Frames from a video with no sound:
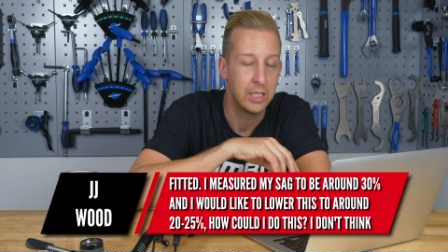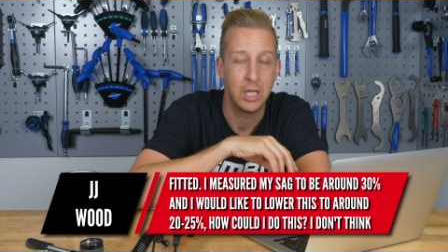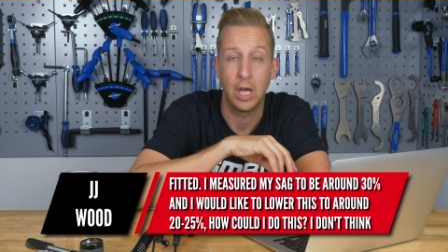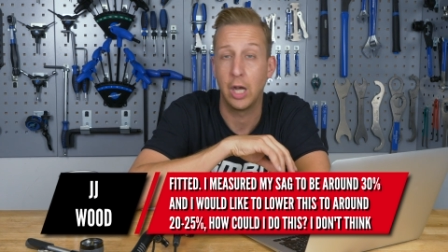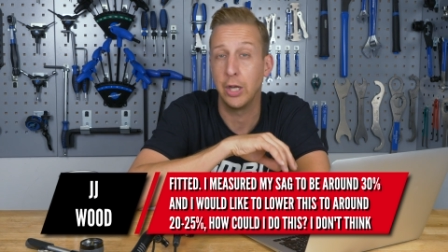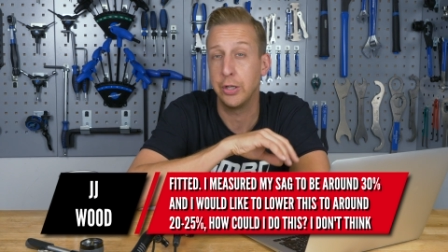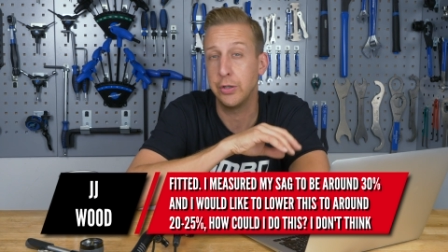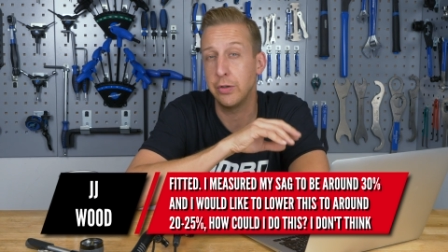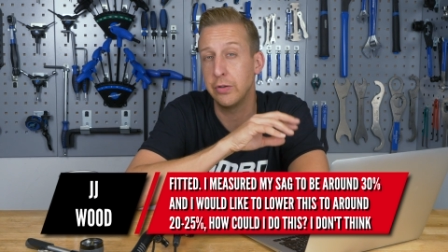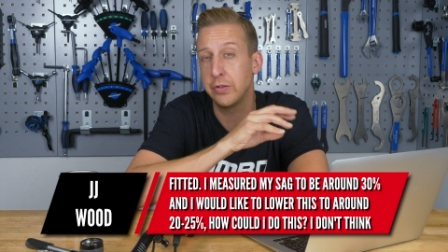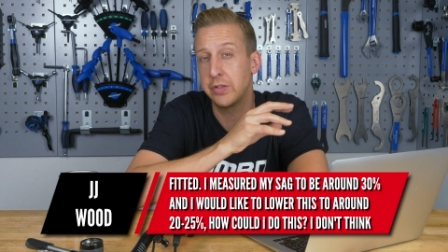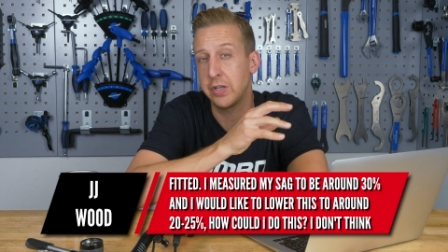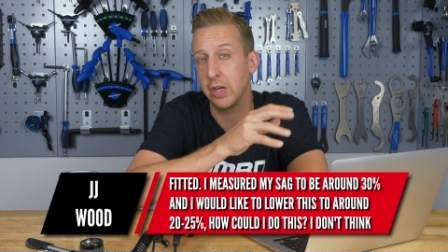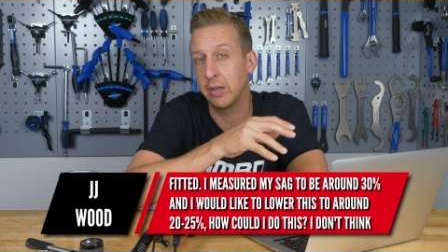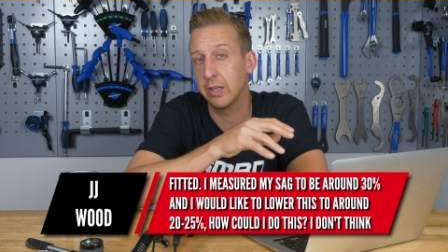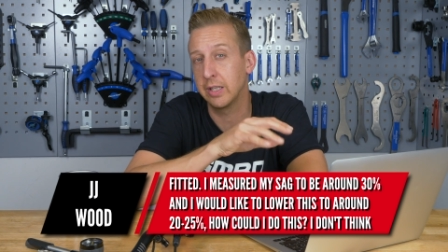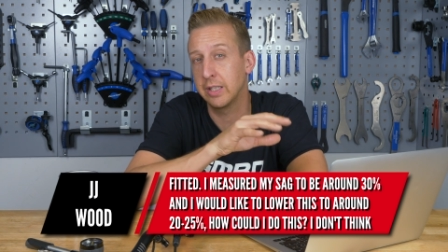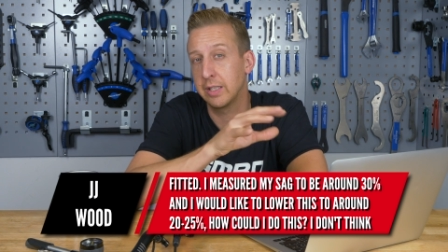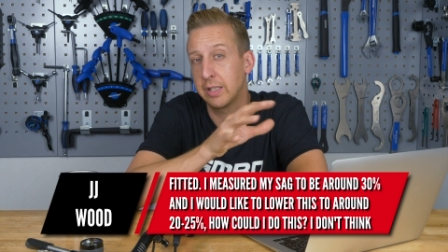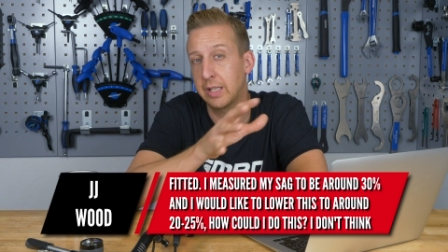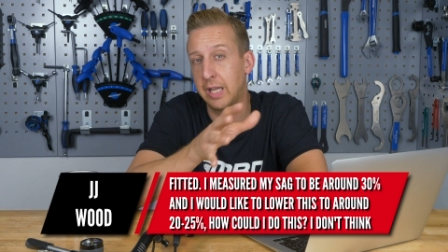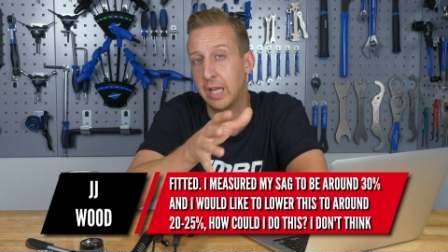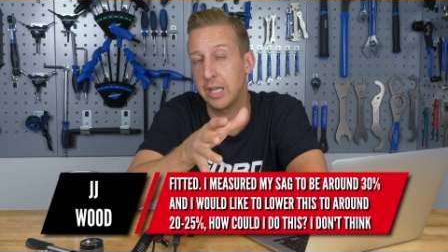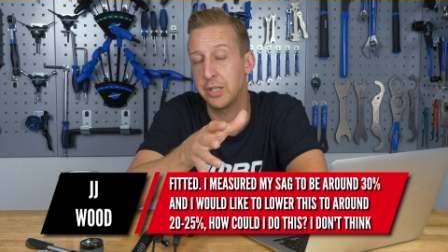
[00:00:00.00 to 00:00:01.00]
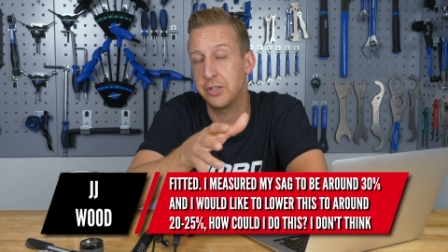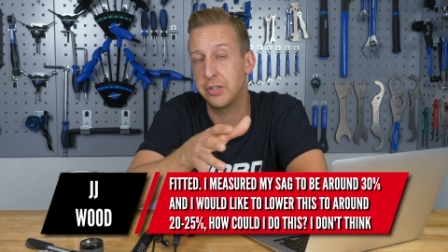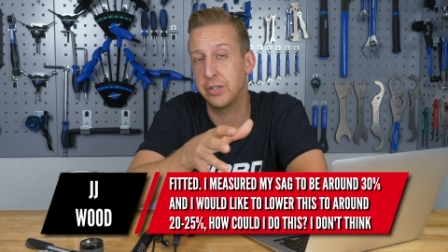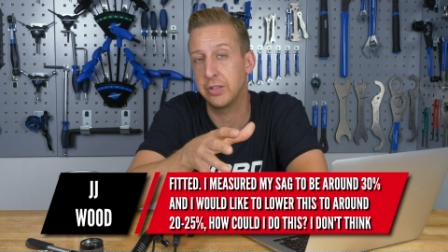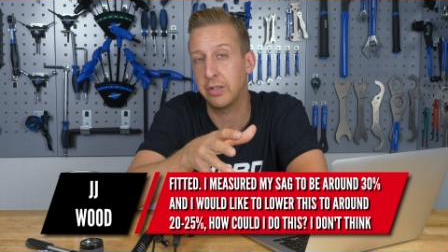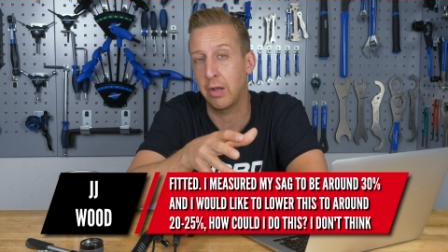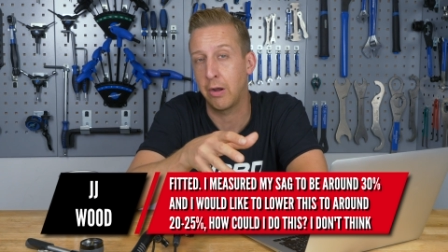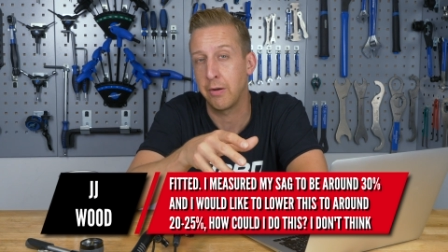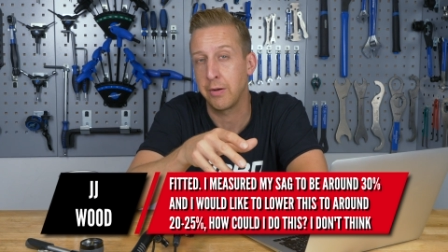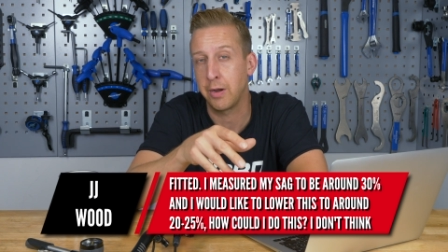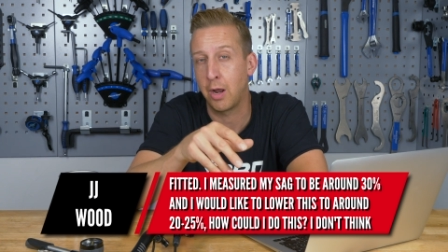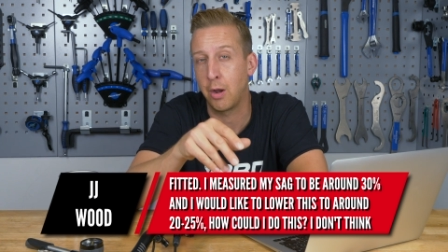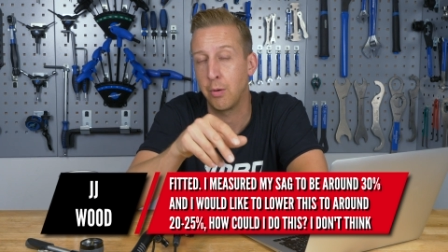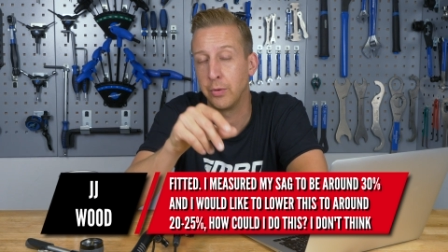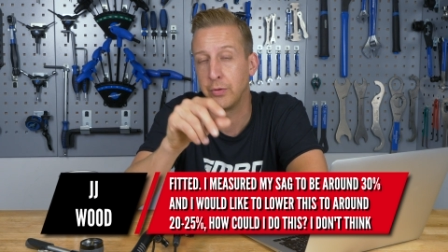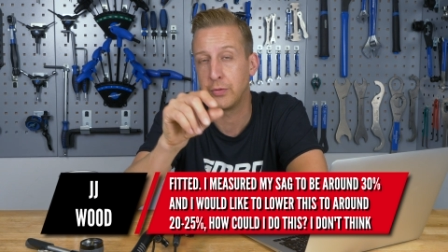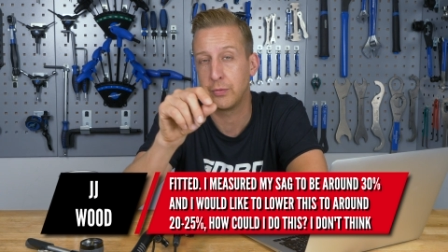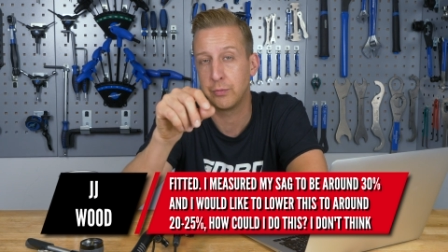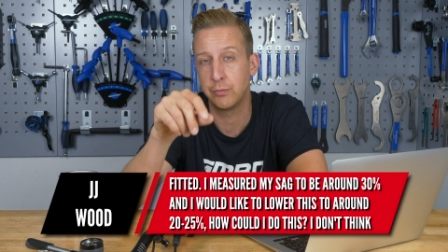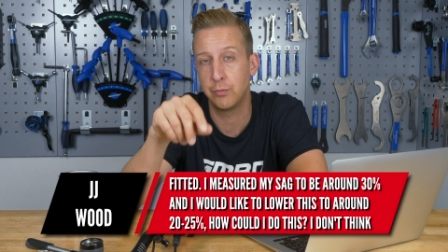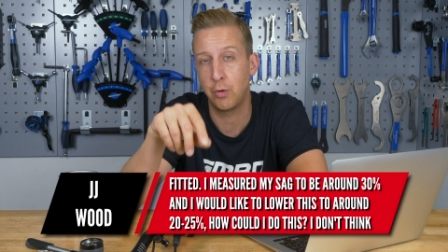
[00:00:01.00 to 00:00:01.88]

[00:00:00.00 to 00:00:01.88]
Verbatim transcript: U-turn, in case you don't know, is